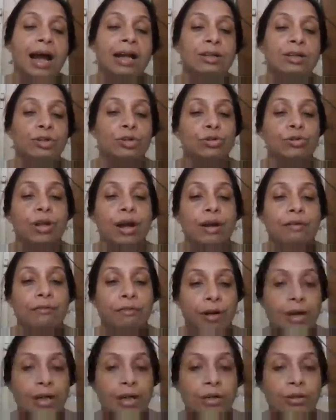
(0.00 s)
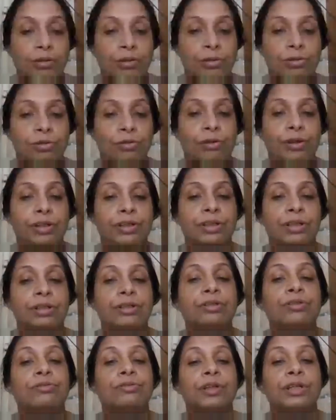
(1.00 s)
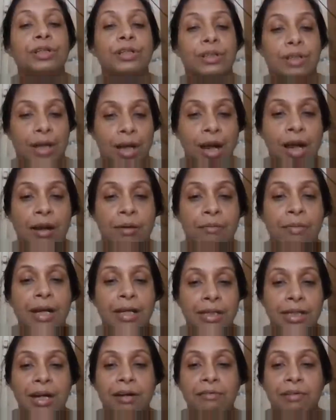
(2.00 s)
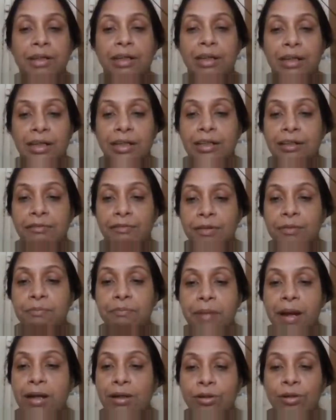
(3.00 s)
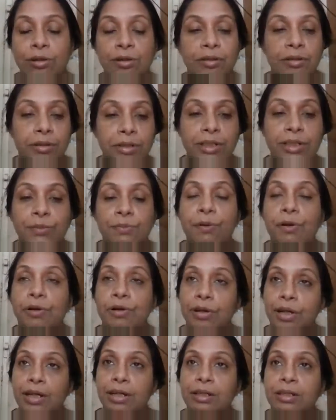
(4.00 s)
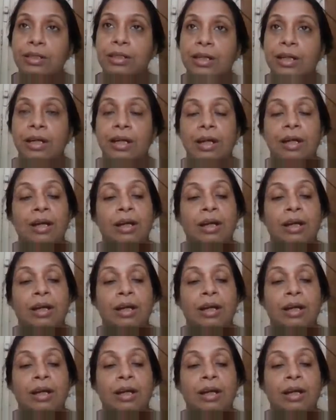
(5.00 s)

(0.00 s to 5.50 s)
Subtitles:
and should avoid those questions which might have a negative impact on the respondent.